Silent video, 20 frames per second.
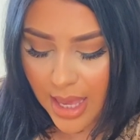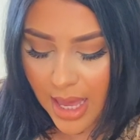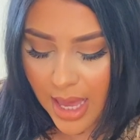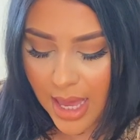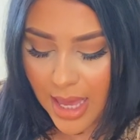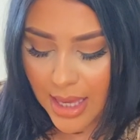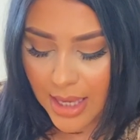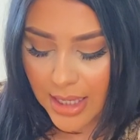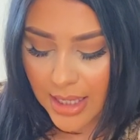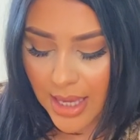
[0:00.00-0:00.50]

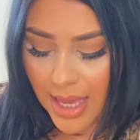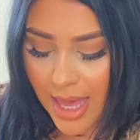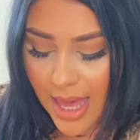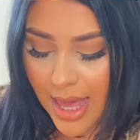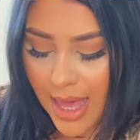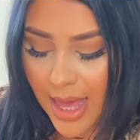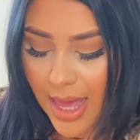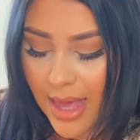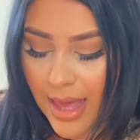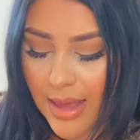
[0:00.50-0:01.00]
I
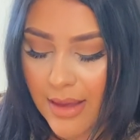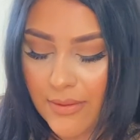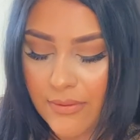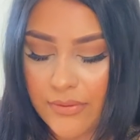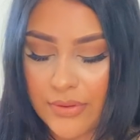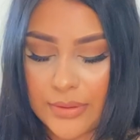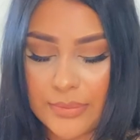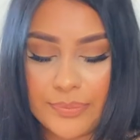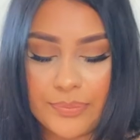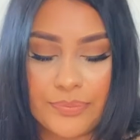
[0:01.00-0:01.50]

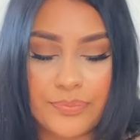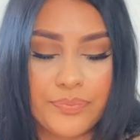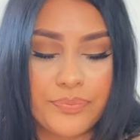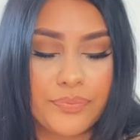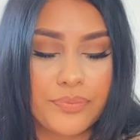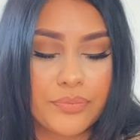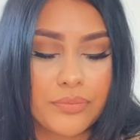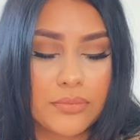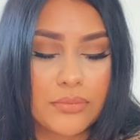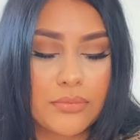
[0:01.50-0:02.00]
have
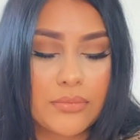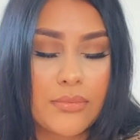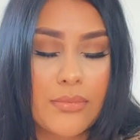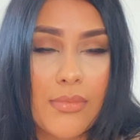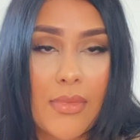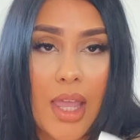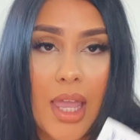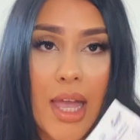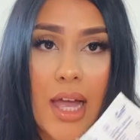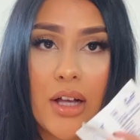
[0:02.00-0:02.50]

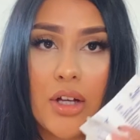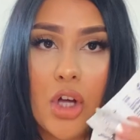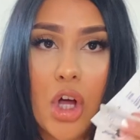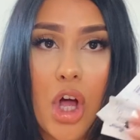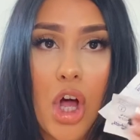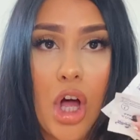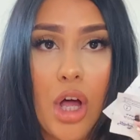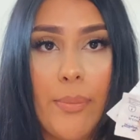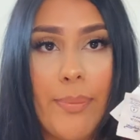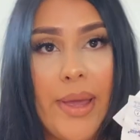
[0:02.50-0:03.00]

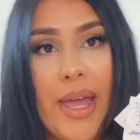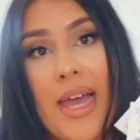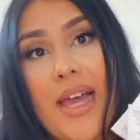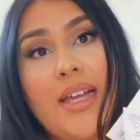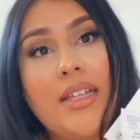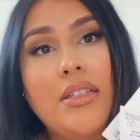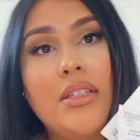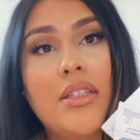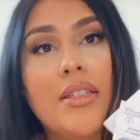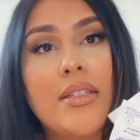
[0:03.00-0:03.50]
alcohol
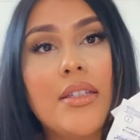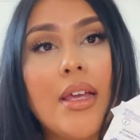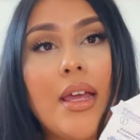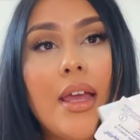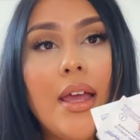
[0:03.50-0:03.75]
pads.